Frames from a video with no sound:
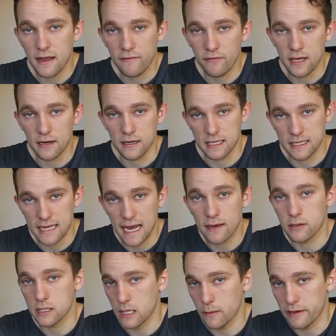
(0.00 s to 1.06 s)
if there is
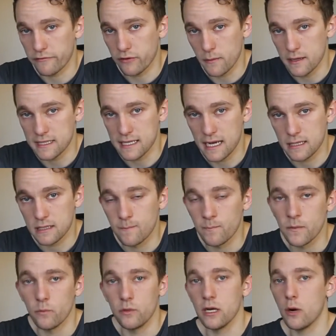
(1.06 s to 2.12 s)
sales coming from those ads.
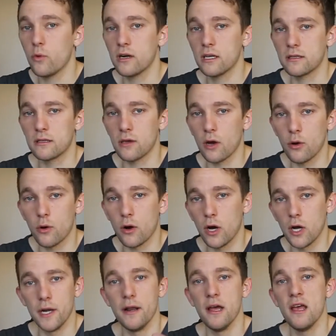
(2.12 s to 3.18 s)
We don't want to go
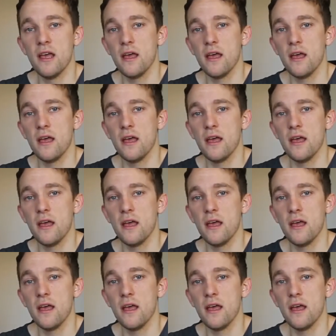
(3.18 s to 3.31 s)
on